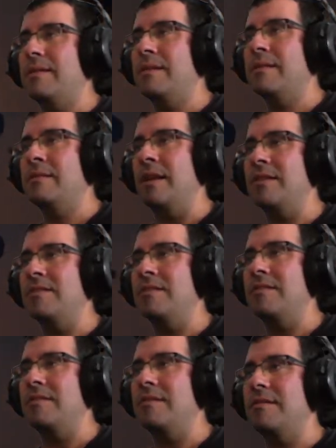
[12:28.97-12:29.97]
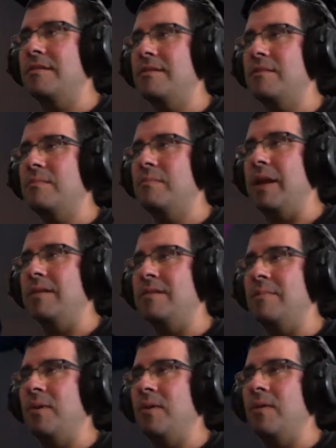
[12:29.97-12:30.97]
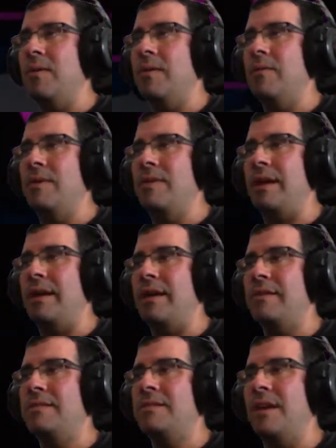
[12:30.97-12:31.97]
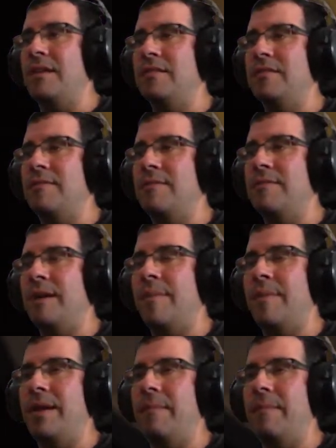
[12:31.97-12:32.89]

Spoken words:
section, very simple, with a change of camera.